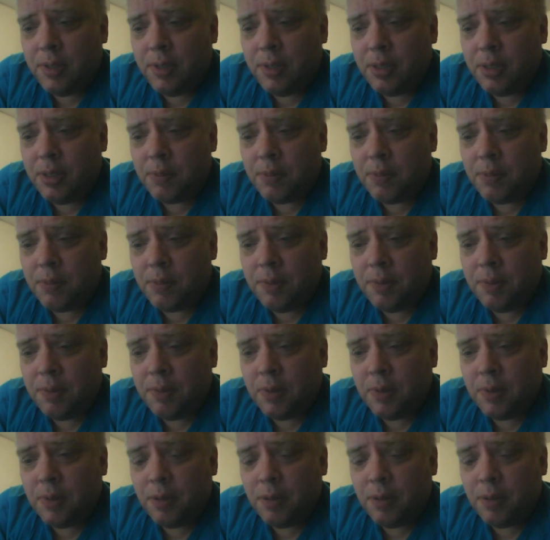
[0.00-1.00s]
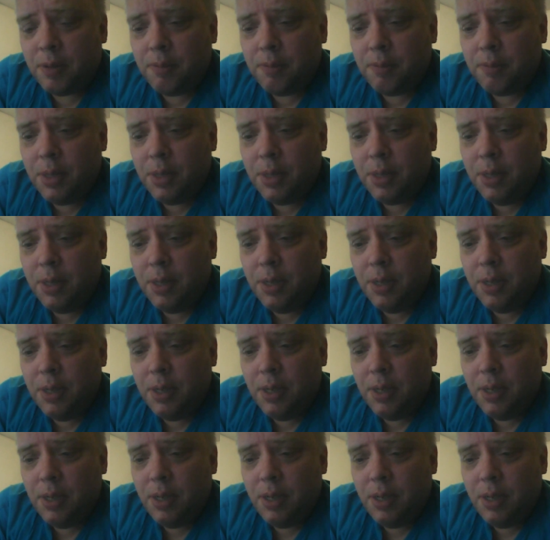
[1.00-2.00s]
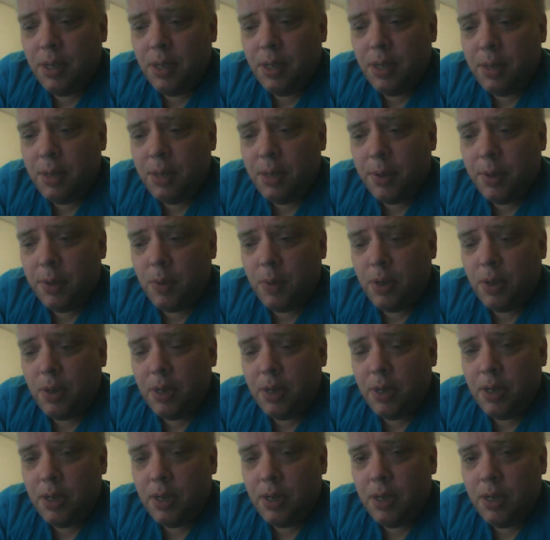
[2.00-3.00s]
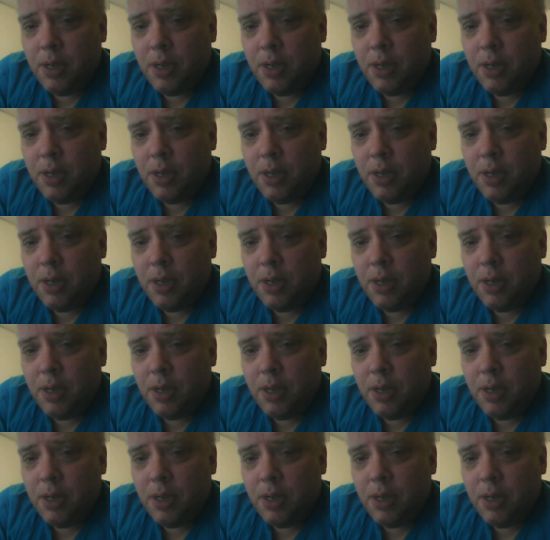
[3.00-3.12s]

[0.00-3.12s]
videos before, everyone